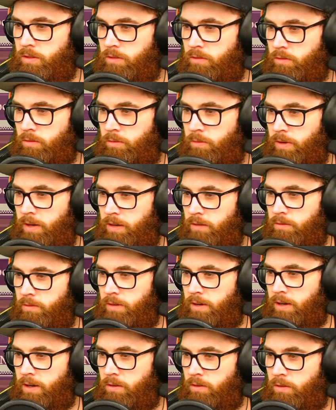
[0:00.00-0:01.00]
Repeat
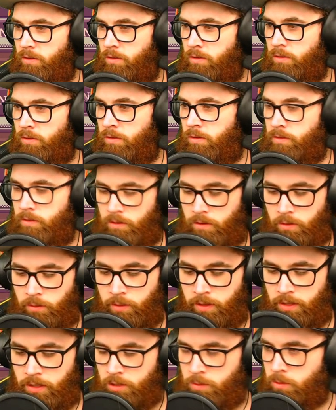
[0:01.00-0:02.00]
route on. Oh, we
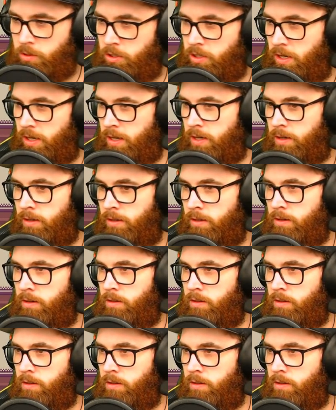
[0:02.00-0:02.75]
can just push N.